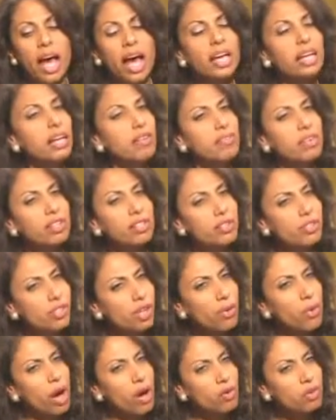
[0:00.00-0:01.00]
And I felt
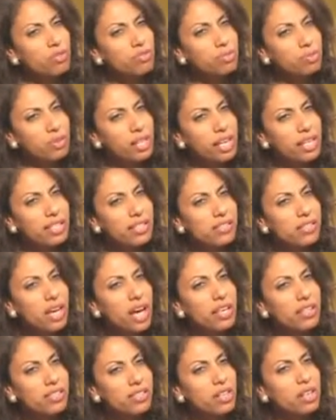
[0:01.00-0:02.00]
so out of place.
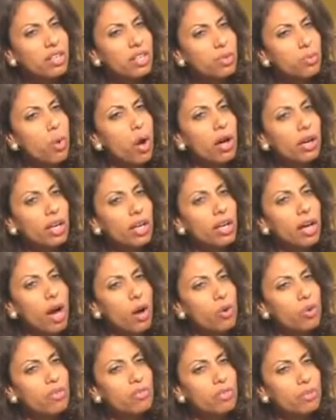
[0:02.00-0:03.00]
I started walking
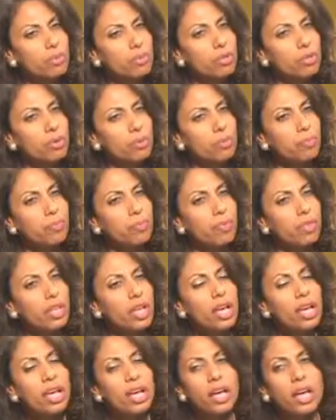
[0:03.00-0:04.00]
out of the room,
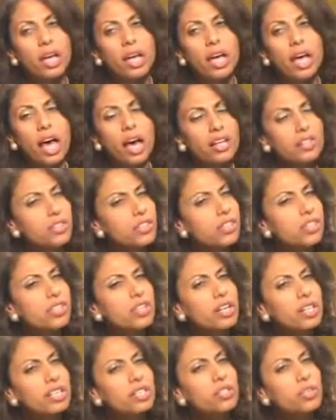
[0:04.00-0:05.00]
and she
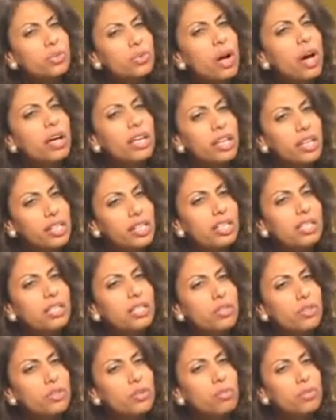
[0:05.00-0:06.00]
started crying,
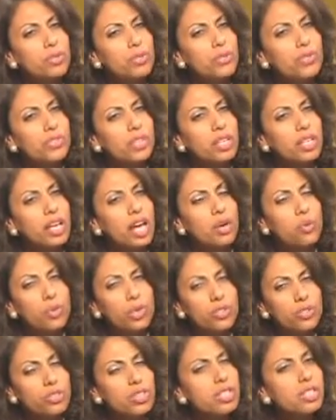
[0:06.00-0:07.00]
listening to the music. And
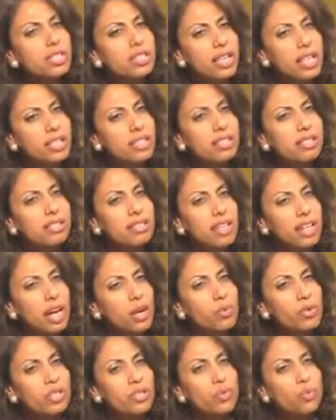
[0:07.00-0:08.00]
when she sensed that
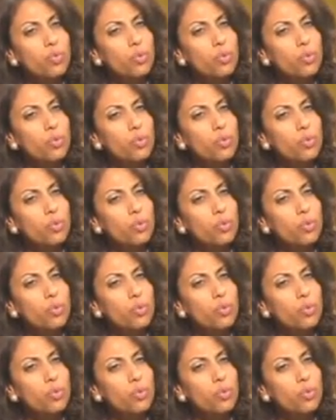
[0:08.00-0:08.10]
I was